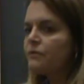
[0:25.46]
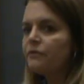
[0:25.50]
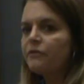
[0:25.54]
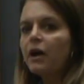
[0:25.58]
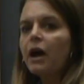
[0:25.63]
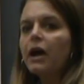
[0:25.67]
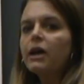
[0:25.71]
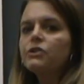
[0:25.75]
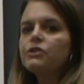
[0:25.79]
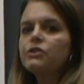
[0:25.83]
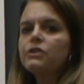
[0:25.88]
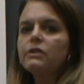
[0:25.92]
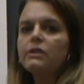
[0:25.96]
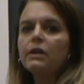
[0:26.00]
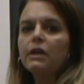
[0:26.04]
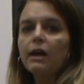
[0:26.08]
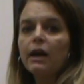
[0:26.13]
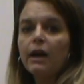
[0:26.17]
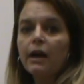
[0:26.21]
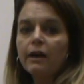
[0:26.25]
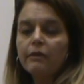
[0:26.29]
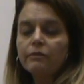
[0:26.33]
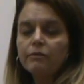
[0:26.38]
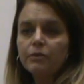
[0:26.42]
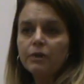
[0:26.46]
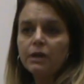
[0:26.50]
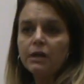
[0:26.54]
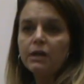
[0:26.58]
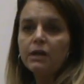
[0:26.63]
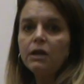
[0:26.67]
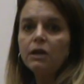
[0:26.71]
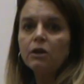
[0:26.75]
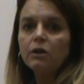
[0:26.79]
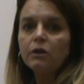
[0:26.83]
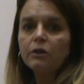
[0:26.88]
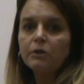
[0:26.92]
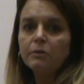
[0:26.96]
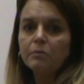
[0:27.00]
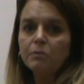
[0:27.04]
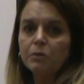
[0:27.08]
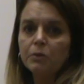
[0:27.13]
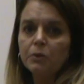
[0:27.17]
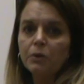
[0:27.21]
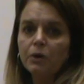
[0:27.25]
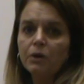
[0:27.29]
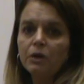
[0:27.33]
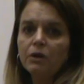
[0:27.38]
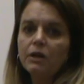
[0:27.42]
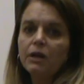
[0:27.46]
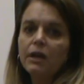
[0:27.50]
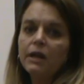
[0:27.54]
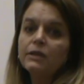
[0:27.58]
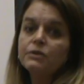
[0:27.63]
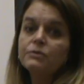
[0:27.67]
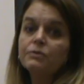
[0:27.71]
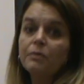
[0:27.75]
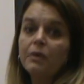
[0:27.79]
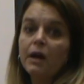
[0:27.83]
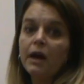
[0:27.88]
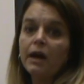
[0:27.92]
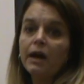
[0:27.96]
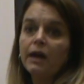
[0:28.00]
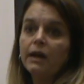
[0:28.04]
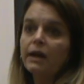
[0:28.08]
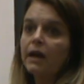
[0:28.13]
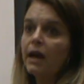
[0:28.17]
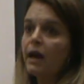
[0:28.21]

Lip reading: fraction that I have written here on the board is read